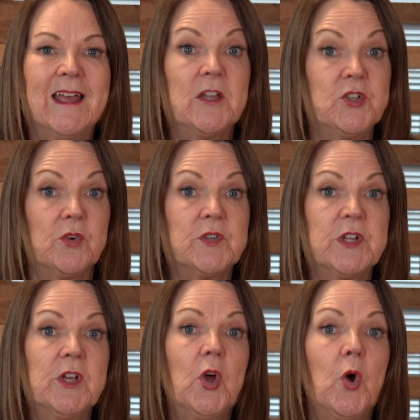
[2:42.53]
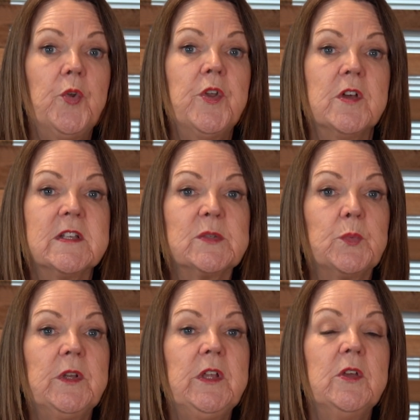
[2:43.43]
A doctor or nurse
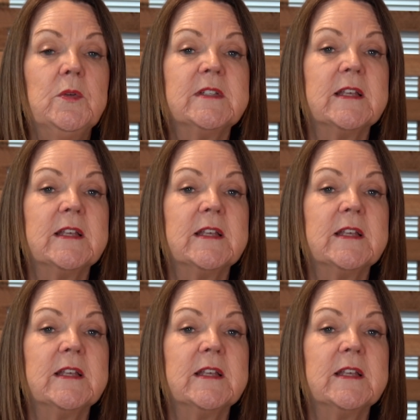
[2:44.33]
will use